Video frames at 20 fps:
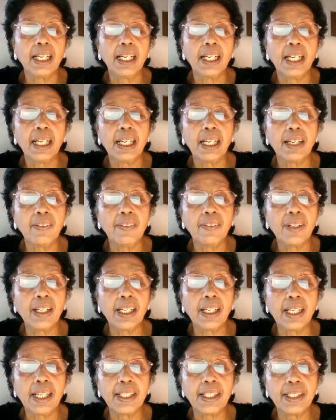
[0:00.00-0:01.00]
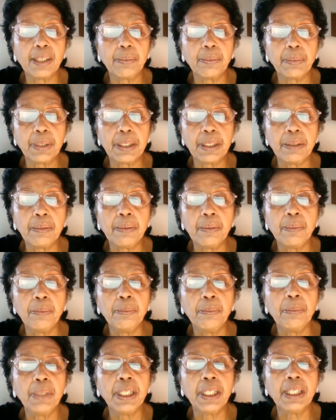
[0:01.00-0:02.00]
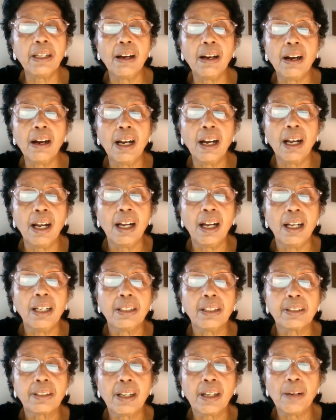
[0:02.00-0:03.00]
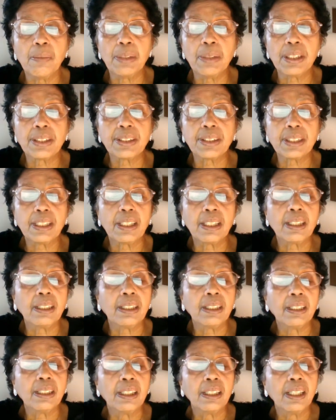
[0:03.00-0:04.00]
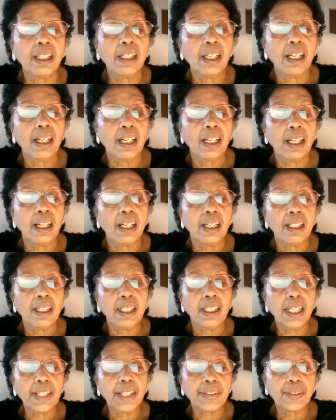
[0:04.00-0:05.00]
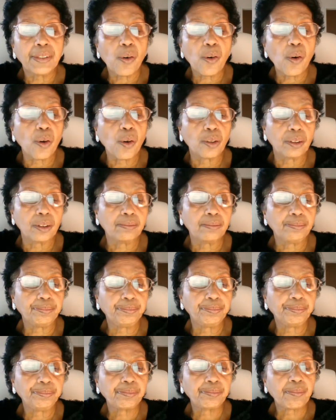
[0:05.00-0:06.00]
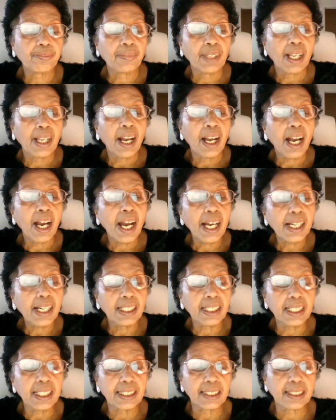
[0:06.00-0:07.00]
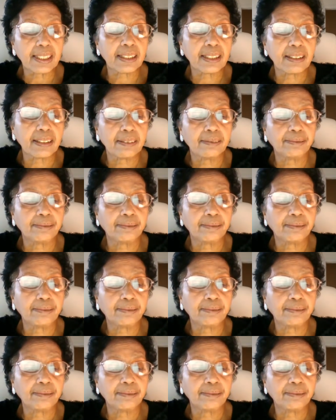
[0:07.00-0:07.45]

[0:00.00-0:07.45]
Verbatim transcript: eh, will end up in big troubles later on. Arrogance.